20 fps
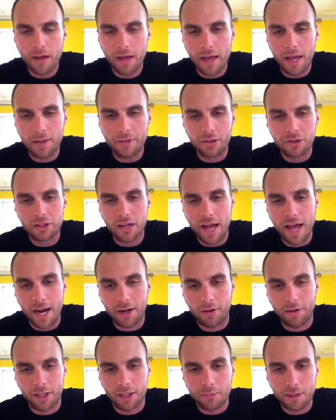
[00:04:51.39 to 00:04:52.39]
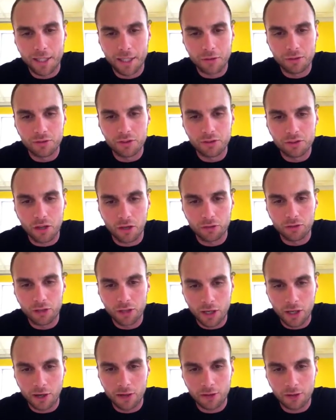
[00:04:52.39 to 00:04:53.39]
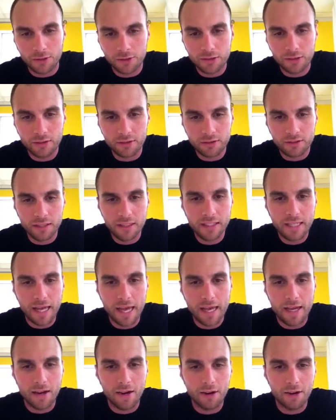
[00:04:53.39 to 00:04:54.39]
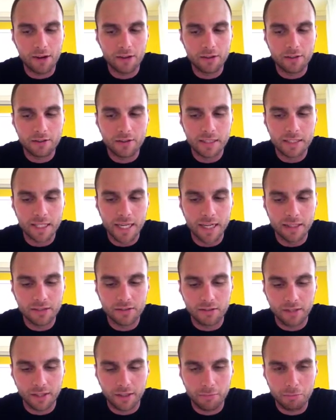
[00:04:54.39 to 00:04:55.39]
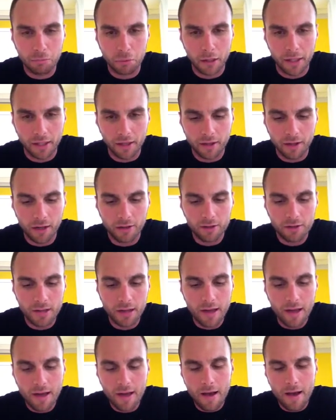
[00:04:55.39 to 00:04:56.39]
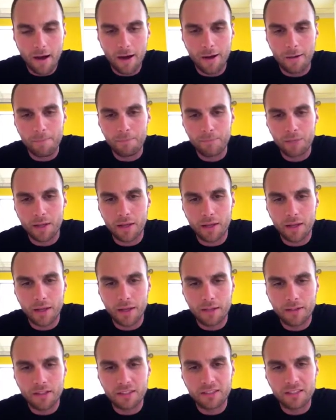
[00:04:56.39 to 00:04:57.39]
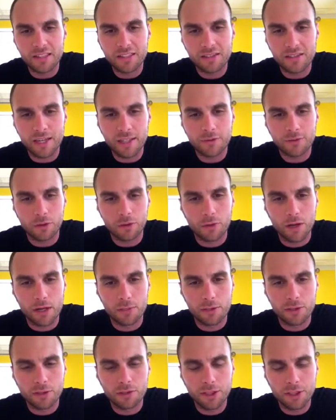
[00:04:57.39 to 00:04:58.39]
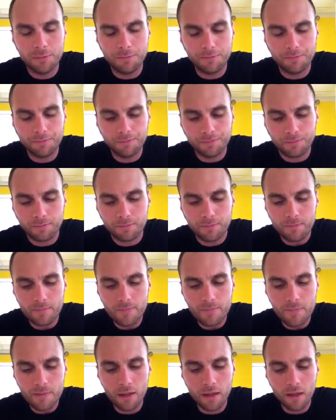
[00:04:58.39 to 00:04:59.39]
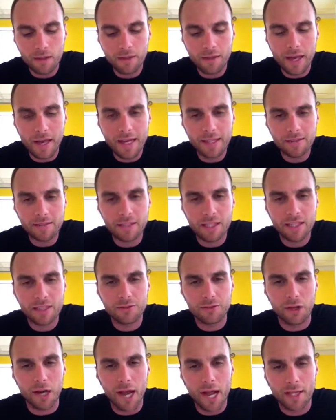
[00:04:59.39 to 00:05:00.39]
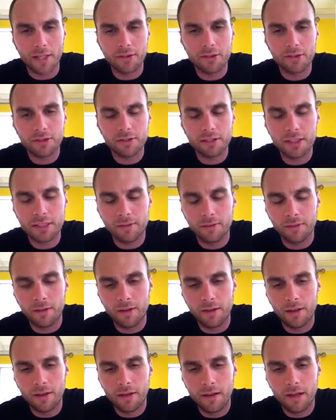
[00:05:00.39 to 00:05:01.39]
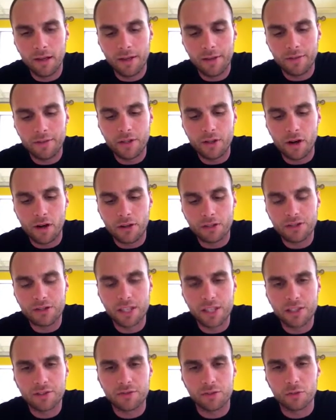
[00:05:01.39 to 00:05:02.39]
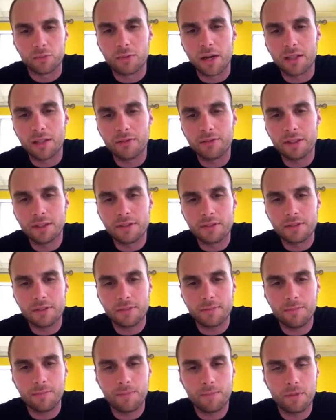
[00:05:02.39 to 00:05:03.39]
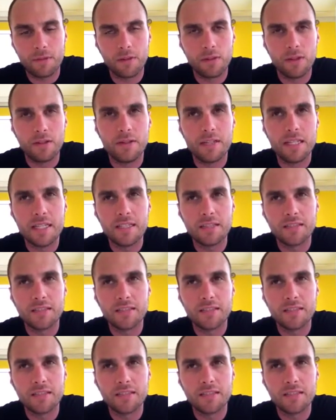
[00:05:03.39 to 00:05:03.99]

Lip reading: And there's an acronym I use. It's called CARDS, C-A-R-D-S, like playing cards. The C stands for credibility. The A stands for accuracy, the R stands for relevance, the D